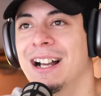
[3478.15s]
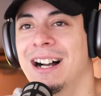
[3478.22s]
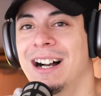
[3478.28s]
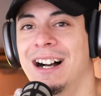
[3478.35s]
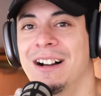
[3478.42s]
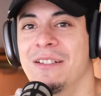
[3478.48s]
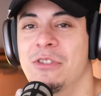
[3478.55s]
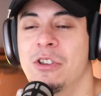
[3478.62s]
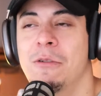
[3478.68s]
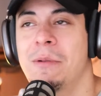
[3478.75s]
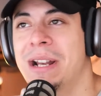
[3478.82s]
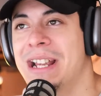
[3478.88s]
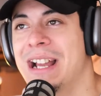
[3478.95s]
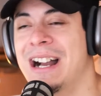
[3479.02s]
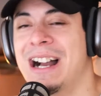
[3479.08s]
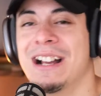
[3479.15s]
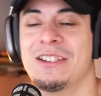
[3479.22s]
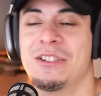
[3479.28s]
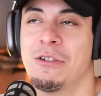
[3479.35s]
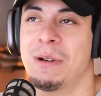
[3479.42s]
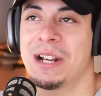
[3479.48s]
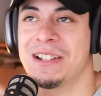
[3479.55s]

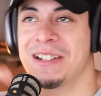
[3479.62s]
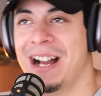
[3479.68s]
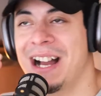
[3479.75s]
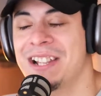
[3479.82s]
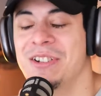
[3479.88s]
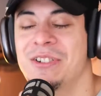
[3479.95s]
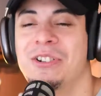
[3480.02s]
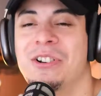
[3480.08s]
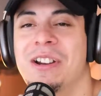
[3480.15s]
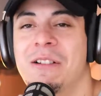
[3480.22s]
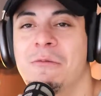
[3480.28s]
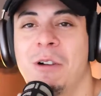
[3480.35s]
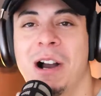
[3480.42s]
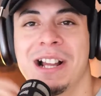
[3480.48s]
Nobody's eyes are turning